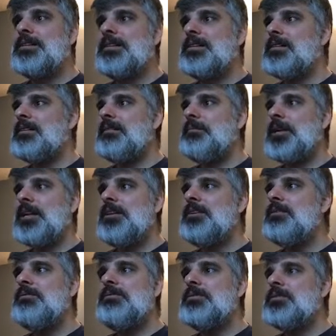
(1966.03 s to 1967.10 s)
And see what a
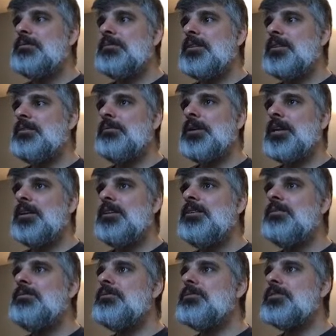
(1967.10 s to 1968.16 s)

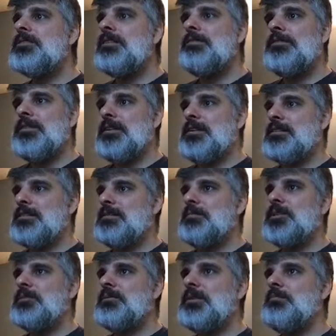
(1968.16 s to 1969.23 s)
huge difference
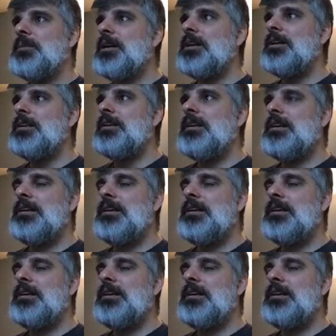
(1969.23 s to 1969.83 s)
between money